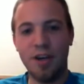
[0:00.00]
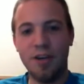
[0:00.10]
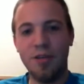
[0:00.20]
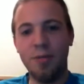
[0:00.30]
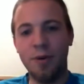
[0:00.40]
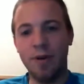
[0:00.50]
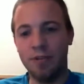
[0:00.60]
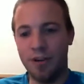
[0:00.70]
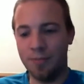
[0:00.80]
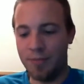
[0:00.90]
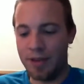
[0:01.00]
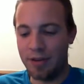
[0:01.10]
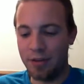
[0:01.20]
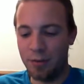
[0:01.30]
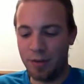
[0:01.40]
will jump in
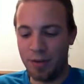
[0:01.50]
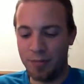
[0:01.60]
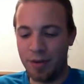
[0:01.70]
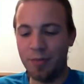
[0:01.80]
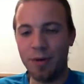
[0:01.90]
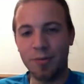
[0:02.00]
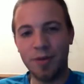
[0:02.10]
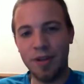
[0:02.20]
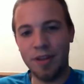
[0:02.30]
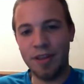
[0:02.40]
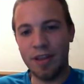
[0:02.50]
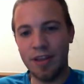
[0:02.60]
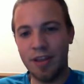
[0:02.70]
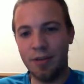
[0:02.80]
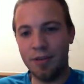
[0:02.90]
who will be more appealing than
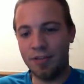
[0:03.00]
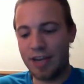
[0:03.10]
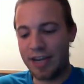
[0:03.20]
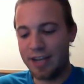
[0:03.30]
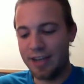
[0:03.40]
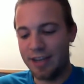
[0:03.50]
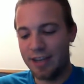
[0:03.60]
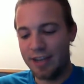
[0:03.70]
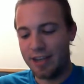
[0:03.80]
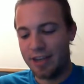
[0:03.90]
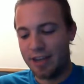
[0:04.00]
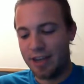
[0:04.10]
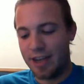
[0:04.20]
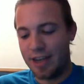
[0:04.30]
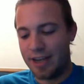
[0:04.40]
either side,
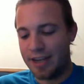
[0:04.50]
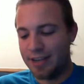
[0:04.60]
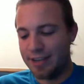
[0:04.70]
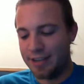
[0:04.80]
and